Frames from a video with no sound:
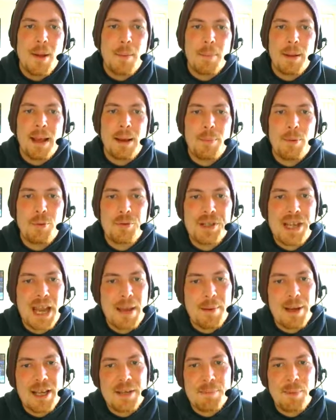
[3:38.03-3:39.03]
Blackpool's
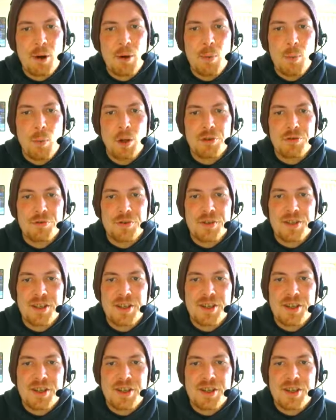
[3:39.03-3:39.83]
game against Bolton Wanderers in the